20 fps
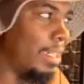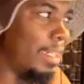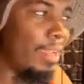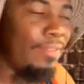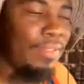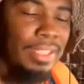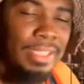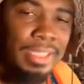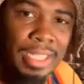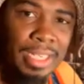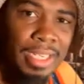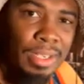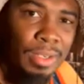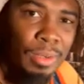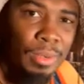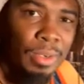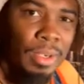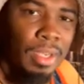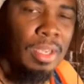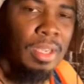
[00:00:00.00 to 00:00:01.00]
never
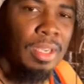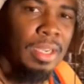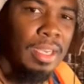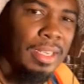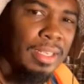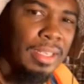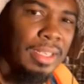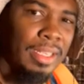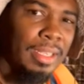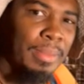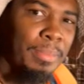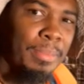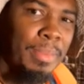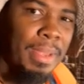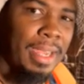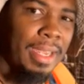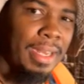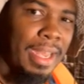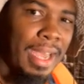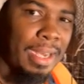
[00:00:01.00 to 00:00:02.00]
tell another
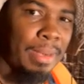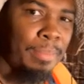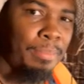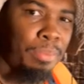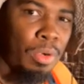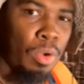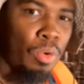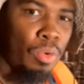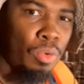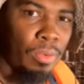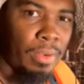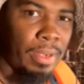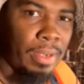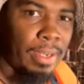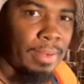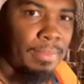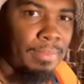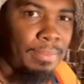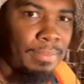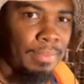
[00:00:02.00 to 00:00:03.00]
man how to
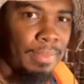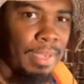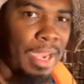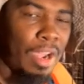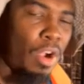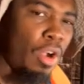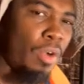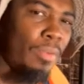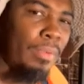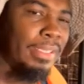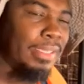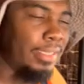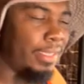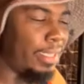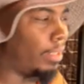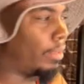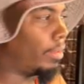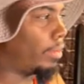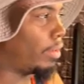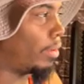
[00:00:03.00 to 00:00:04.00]
program. I always
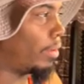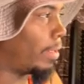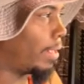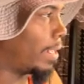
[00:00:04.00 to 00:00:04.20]
tell y'all